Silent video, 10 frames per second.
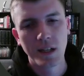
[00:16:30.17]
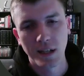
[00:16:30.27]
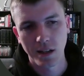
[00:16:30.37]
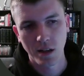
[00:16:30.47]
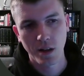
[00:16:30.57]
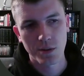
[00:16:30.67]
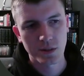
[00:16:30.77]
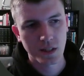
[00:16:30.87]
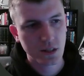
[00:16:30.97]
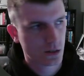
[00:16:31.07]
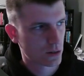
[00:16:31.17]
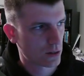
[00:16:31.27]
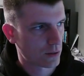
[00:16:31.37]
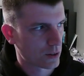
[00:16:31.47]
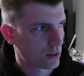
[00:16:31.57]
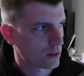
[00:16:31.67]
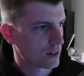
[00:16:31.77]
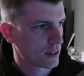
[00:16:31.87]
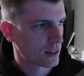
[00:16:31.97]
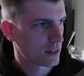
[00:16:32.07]
And the authorization server
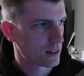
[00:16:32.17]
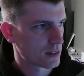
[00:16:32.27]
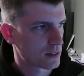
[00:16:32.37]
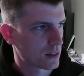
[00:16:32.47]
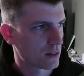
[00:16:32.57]
is,